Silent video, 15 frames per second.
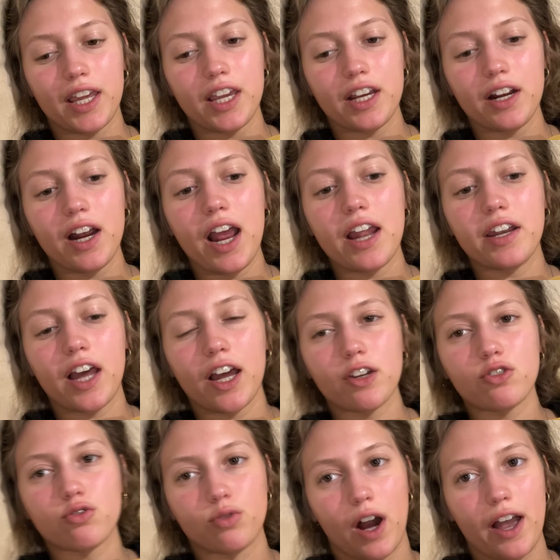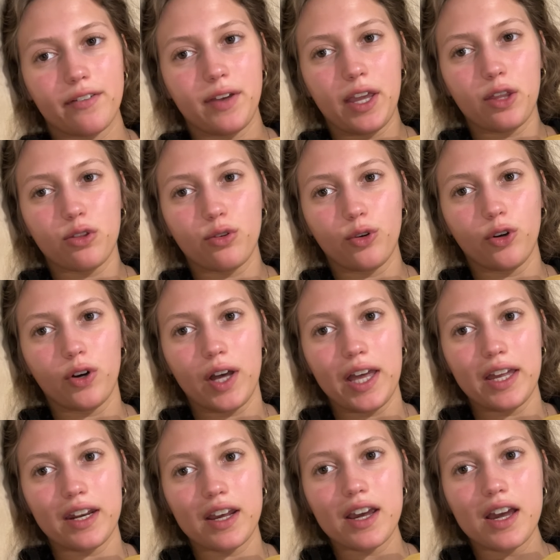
here and not driving through it.